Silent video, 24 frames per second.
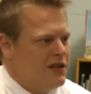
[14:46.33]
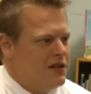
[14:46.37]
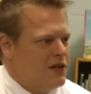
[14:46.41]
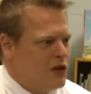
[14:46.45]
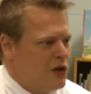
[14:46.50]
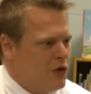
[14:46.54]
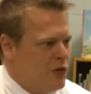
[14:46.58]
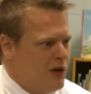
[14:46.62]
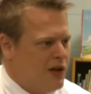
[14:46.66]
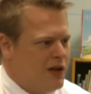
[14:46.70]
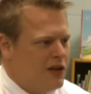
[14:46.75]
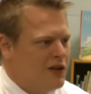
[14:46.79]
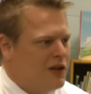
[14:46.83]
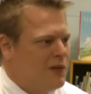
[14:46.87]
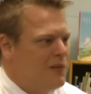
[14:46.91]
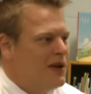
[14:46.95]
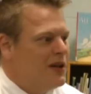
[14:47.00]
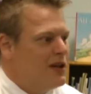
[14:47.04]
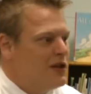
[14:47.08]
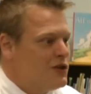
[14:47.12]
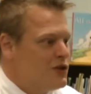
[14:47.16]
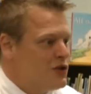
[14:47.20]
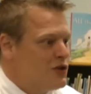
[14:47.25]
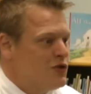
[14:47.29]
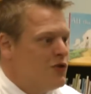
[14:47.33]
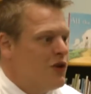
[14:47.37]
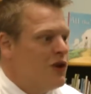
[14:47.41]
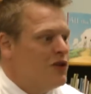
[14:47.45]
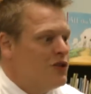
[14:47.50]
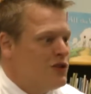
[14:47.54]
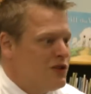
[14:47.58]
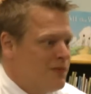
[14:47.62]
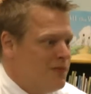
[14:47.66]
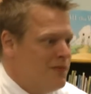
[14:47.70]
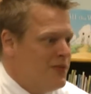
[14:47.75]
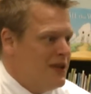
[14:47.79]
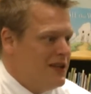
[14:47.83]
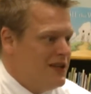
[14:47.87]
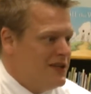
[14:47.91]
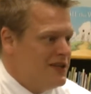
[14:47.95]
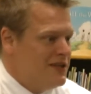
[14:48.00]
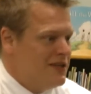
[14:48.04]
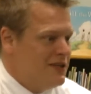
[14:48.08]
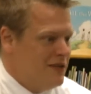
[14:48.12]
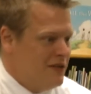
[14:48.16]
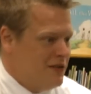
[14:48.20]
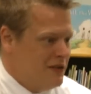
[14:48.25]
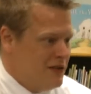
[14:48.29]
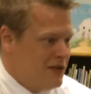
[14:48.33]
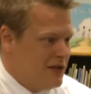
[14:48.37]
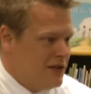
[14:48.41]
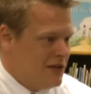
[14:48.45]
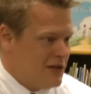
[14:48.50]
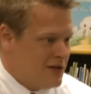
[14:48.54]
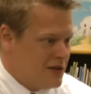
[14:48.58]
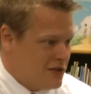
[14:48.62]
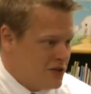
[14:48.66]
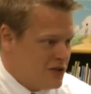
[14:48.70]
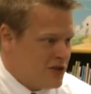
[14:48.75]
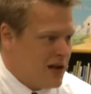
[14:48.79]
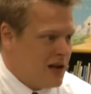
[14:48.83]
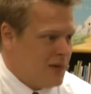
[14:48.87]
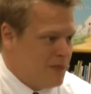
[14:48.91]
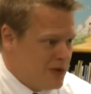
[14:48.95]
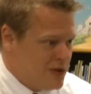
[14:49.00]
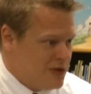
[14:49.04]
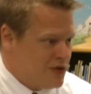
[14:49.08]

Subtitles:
the curriculum and instruction piece to his job,